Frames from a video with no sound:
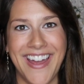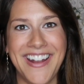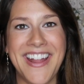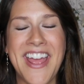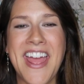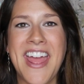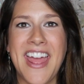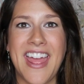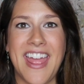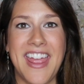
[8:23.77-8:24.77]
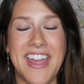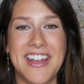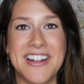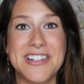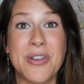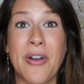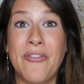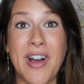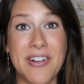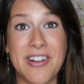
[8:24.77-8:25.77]
that and so
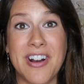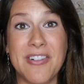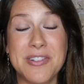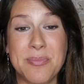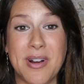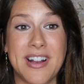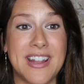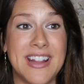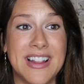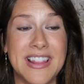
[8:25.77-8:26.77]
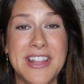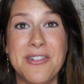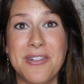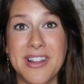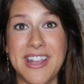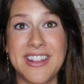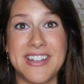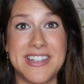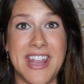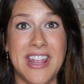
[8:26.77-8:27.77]
I found out I was pregnant literally
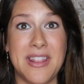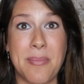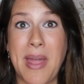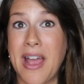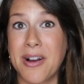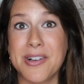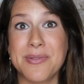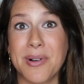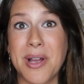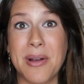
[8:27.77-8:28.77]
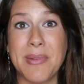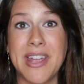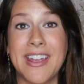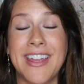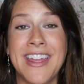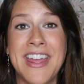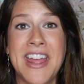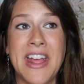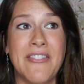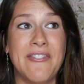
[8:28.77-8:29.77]
the day the Packers were coming
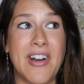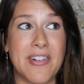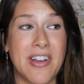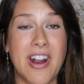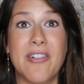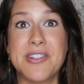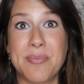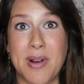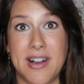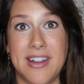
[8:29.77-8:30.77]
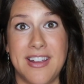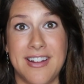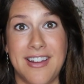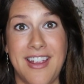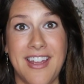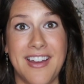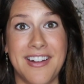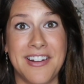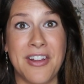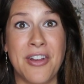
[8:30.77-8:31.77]
found out I was pregnant
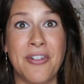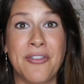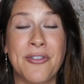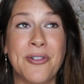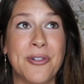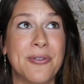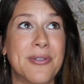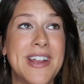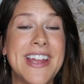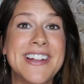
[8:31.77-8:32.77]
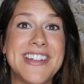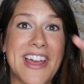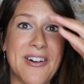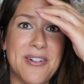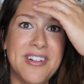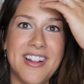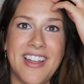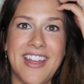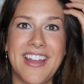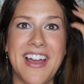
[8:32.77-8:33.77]
and freaked out
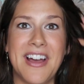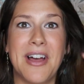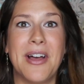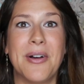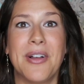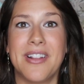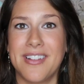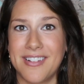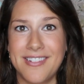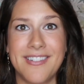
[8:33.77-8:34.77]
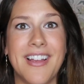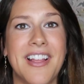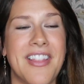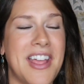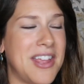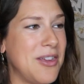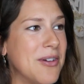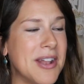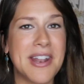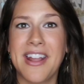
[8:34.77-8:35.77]
like like you
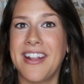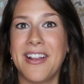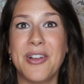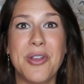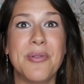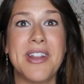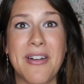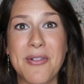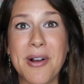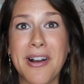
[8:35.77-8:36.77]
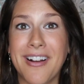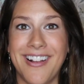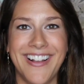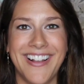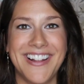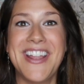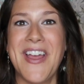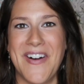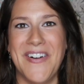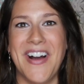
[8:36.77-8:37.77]
can, you would never
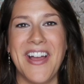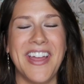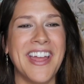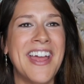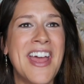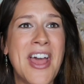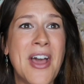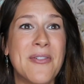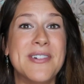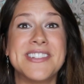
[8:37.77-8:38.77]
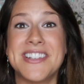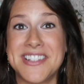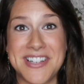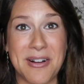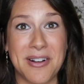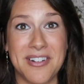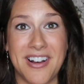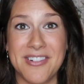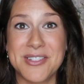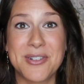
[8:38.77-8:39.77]
know. I was hysterical.
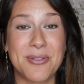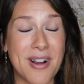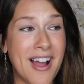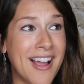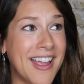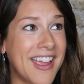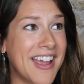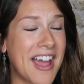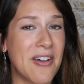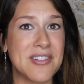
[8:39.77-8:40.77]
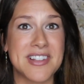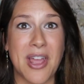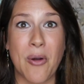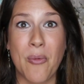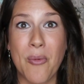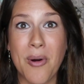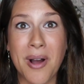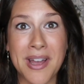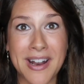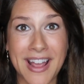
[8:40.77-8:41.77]
I was crying. I was like,
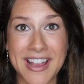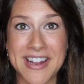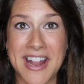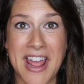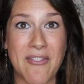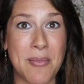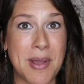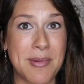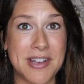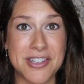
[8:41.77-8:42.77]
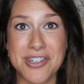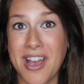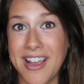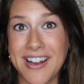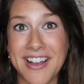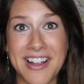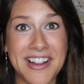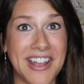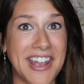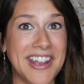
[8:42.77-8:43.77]
what? I cannot have a baby in China.
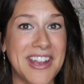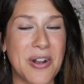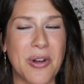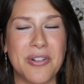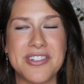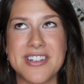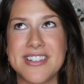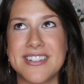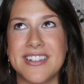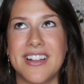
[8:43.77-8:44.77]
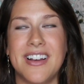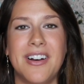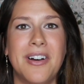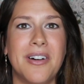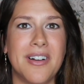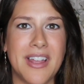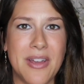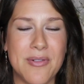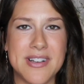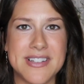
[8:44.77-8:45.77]
Like, you know, just, oh,
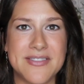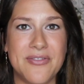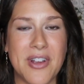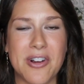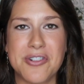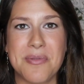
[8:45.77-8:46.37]
it was very